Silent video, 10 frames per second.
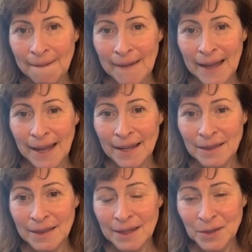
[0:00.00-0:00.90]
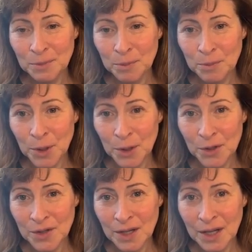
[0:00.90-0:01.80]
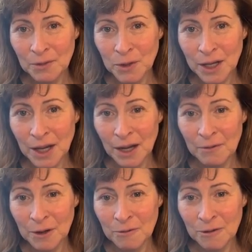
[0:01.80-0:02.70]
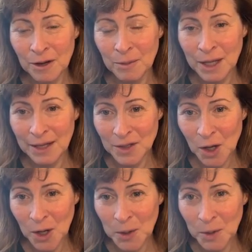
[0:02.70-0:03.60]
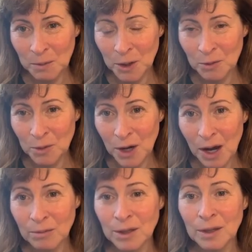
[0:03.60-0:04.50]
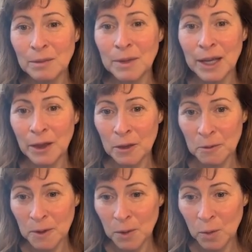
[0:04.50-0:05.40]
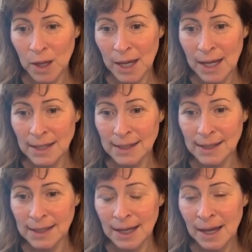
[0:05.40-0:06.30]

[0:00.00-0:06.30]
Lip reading: And this person recovered from his autoimmune problem in 3 weeks.